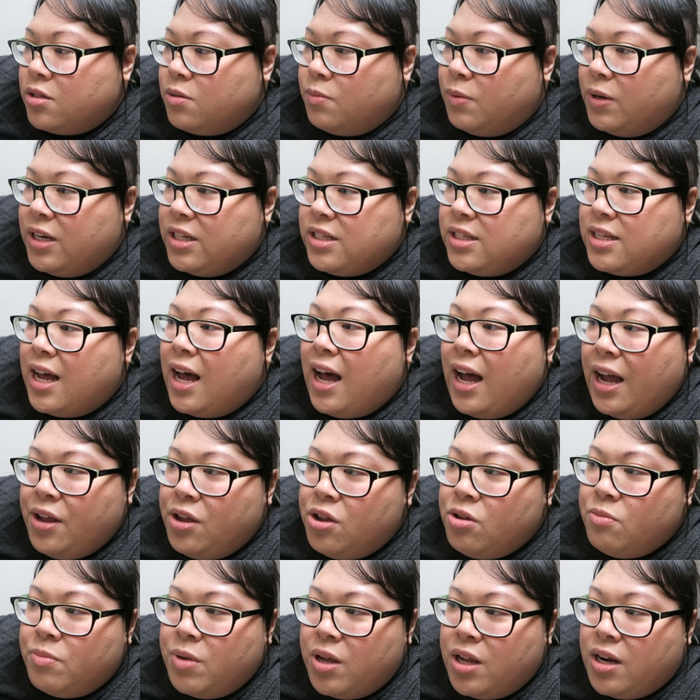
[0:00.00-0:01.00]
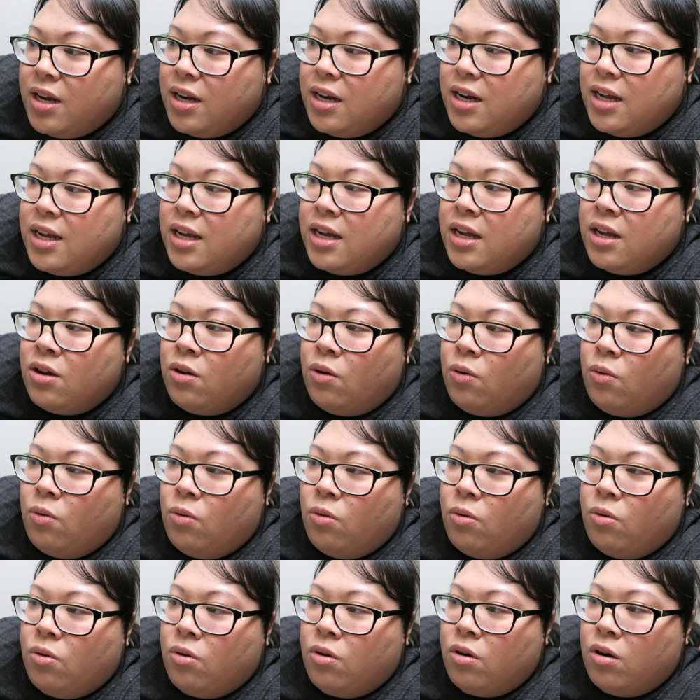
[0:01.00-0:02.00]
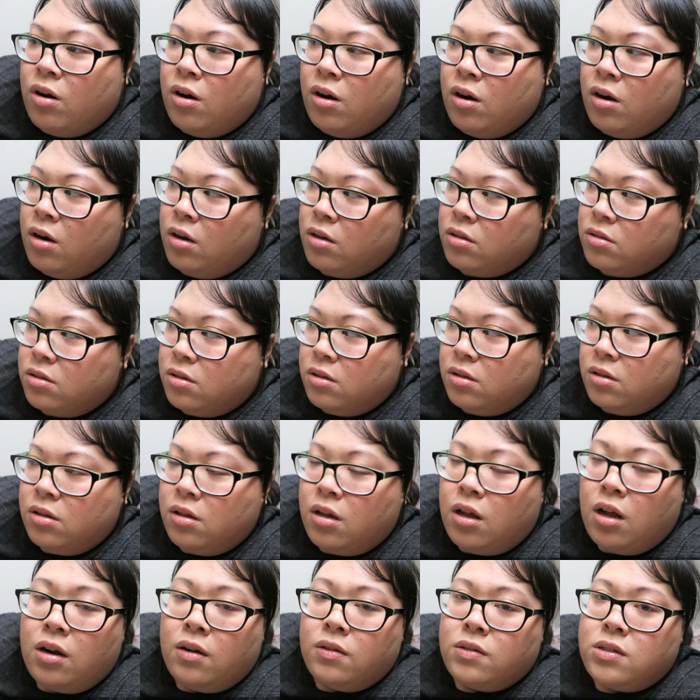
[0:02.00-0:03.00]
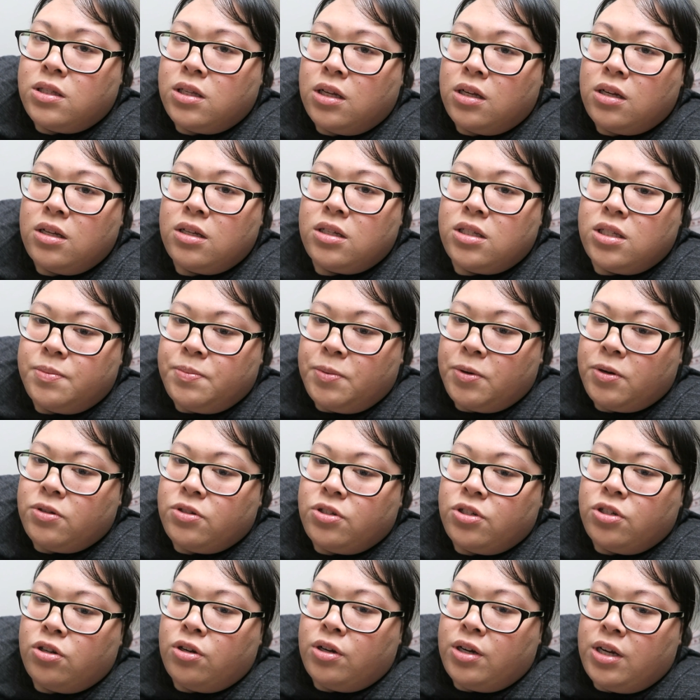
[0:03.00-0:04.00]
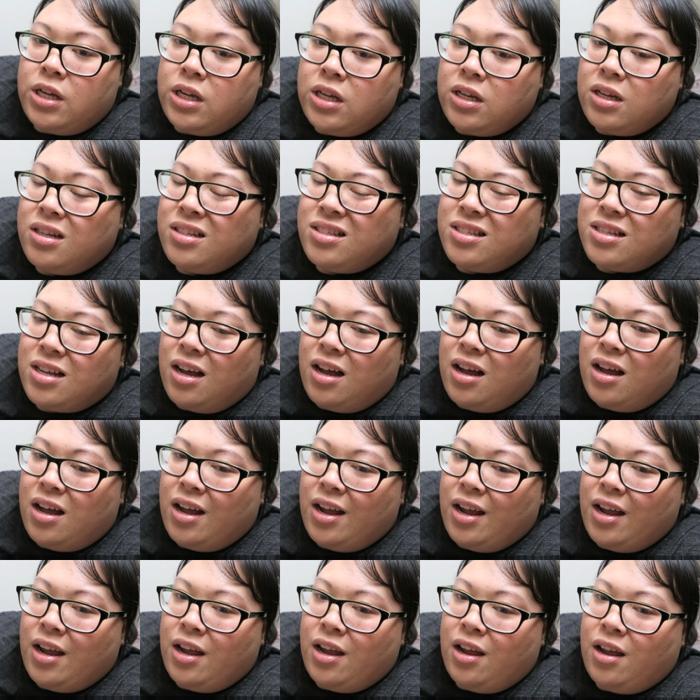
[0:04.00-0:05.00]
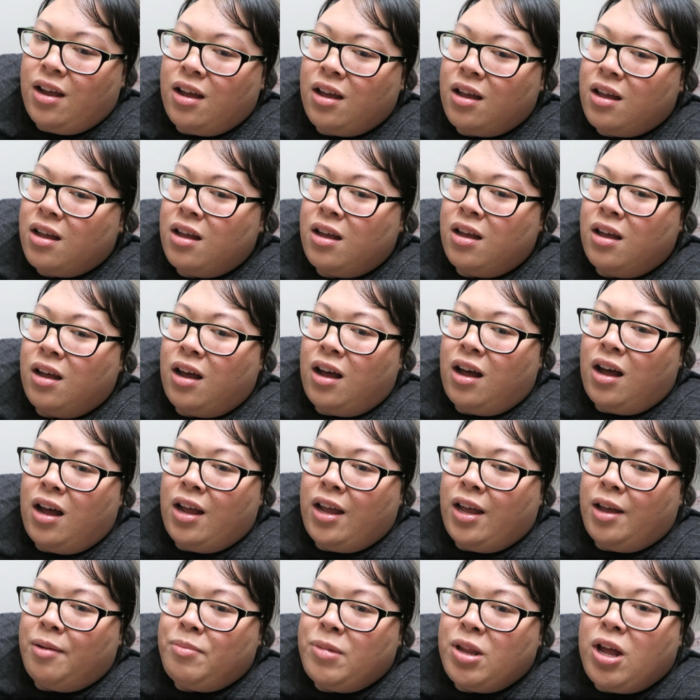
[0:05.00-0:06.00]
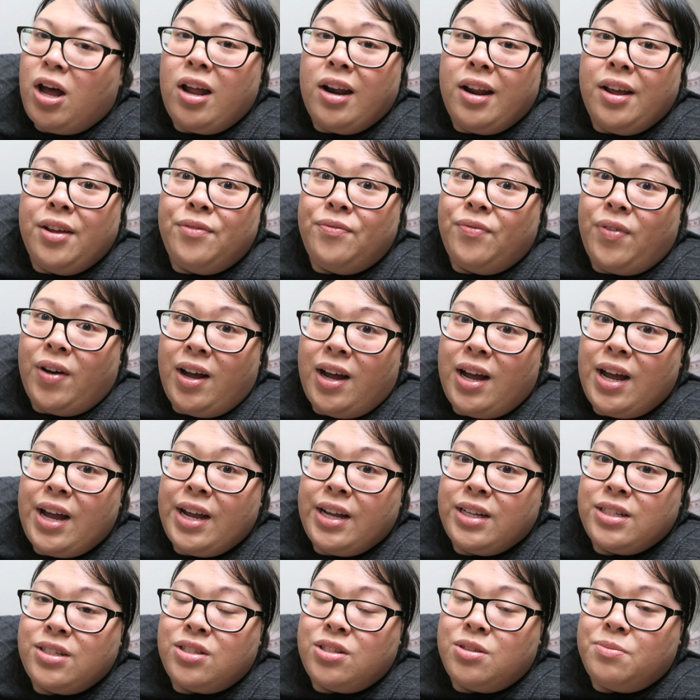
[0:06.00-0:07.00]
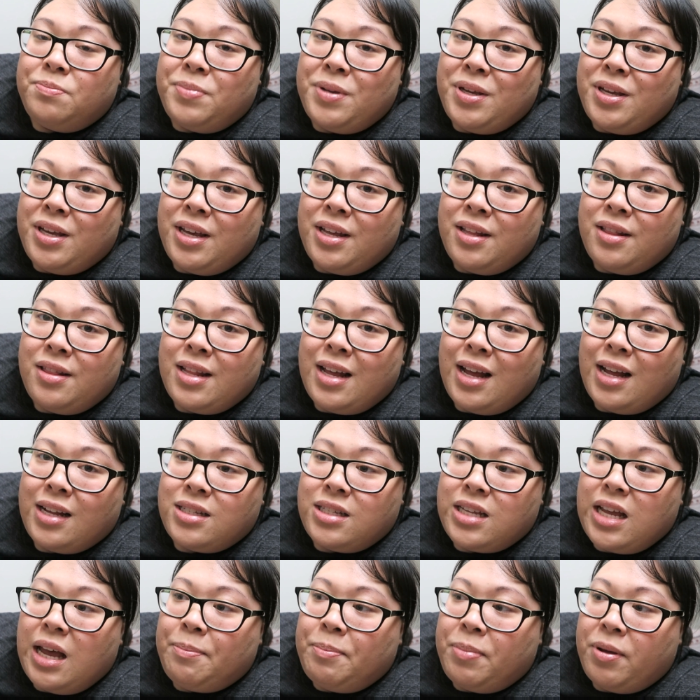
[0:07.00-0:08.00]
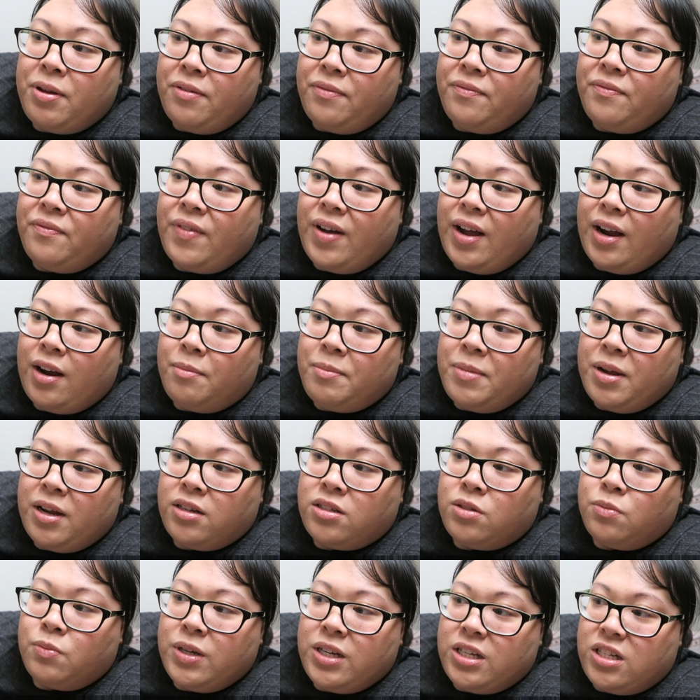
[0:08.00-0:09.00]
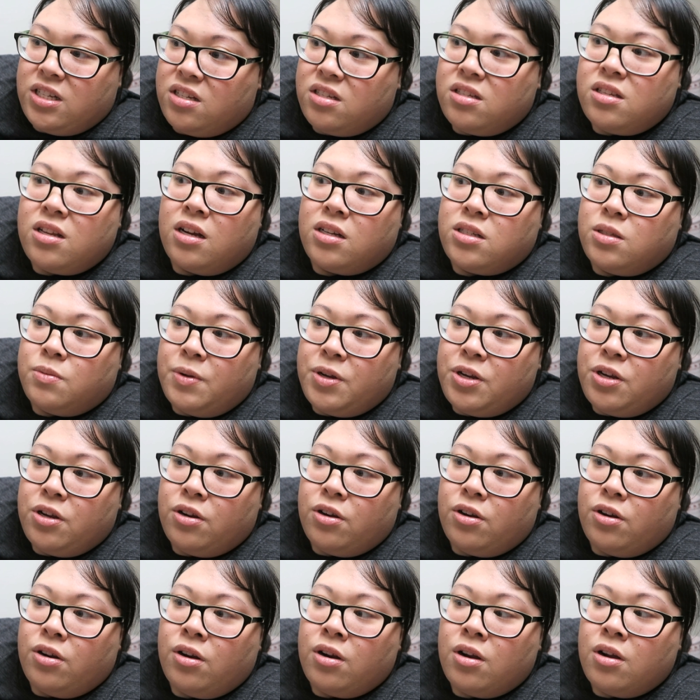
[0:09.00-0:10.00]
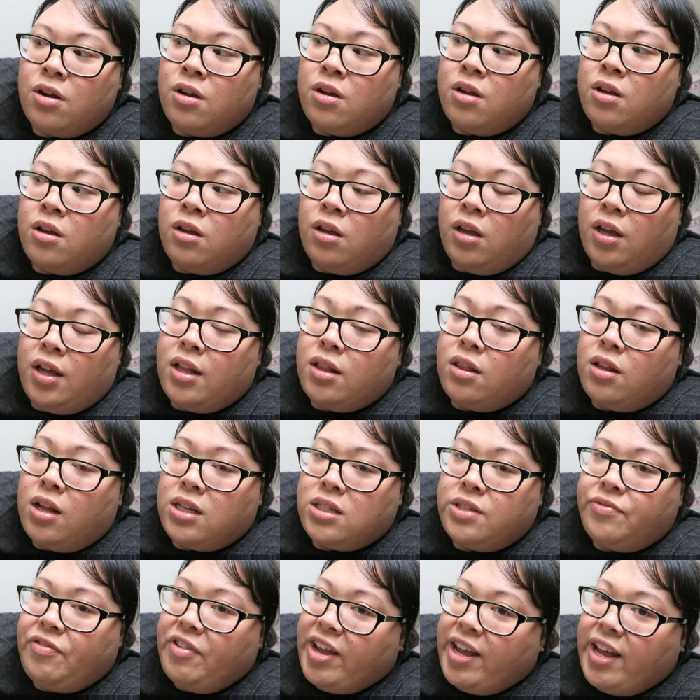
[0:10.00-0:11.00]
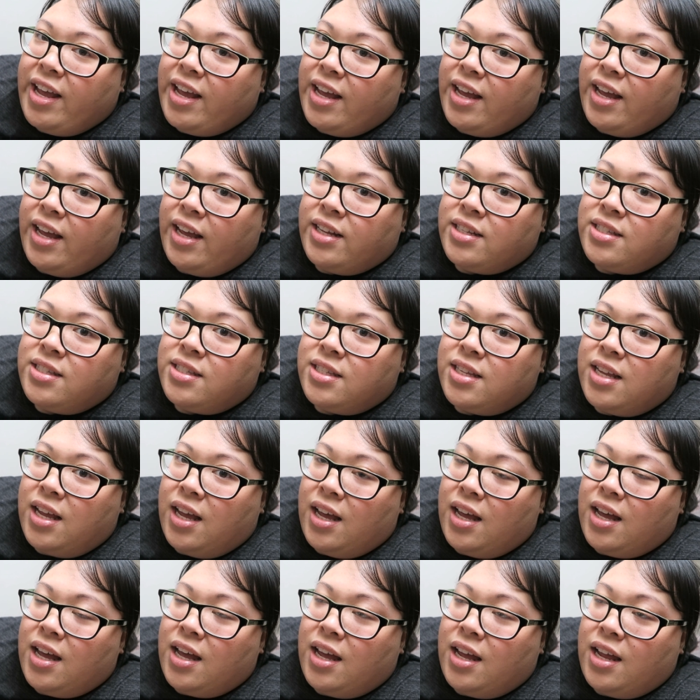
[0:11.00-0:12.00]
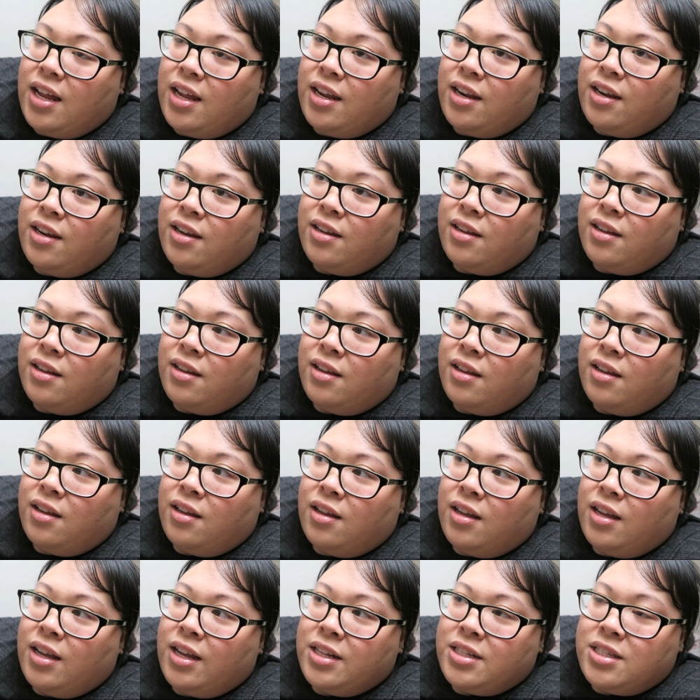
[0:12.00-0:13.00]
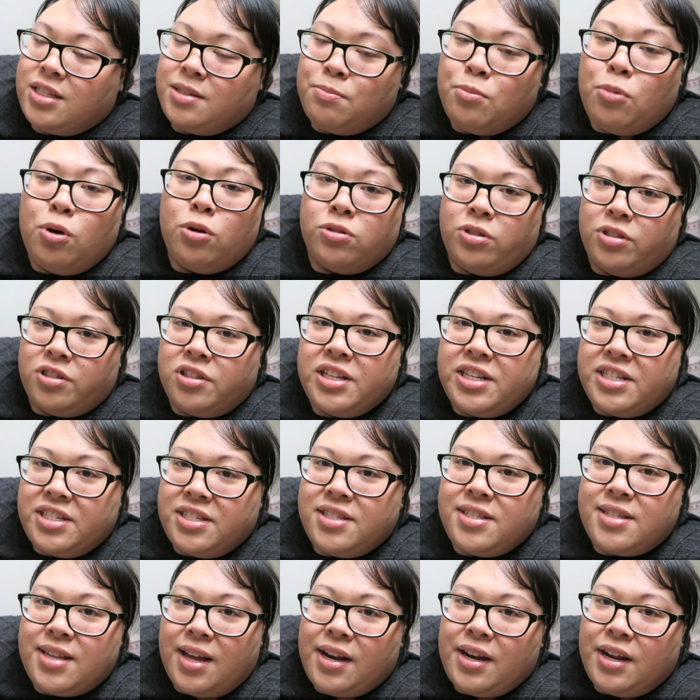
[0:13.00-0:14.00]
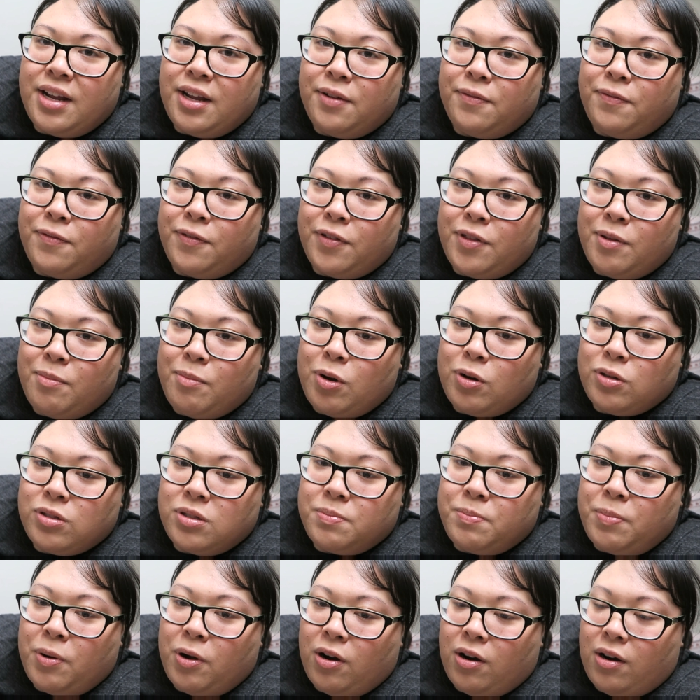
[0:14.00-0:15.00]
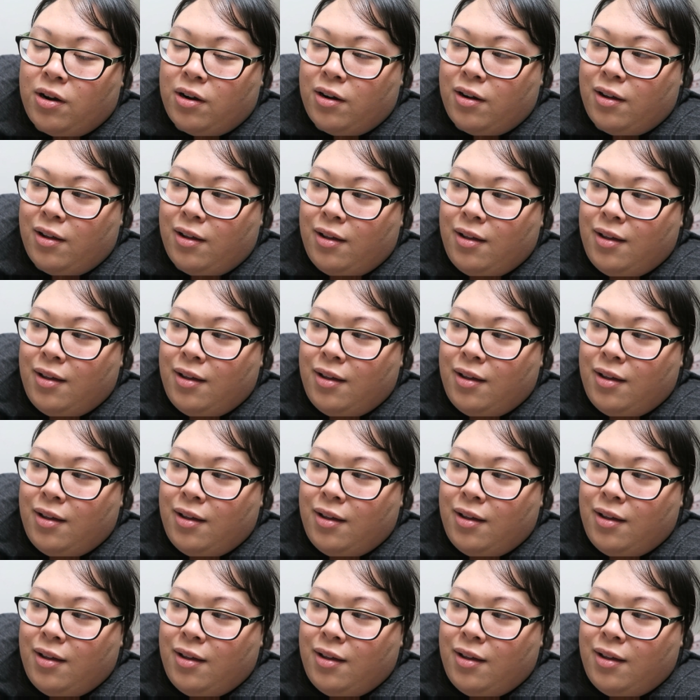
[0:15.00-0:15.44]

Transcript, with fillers: So when it's high humidity or a lot of sun exposure and heat, I I am not advised to be in that type of environment, which sucks when you're in Las Vegas and it's mostly sunny for the most part